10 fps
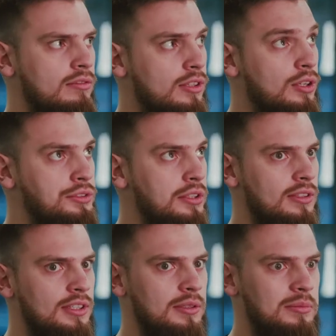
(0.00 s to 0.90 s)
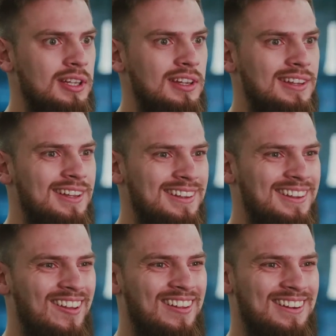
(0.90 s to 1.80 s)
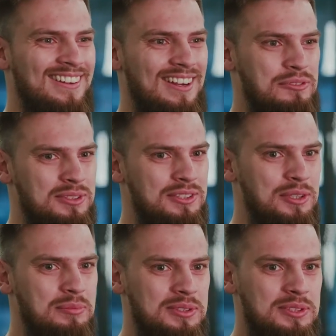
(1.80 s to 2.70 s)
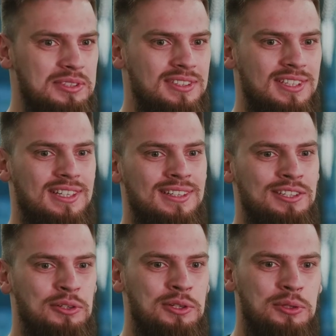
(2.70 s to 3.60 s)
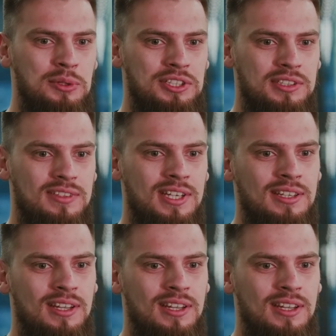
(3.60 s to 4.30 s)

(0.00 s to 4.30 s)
Horizontal jump across different positions. And in order to achieve that,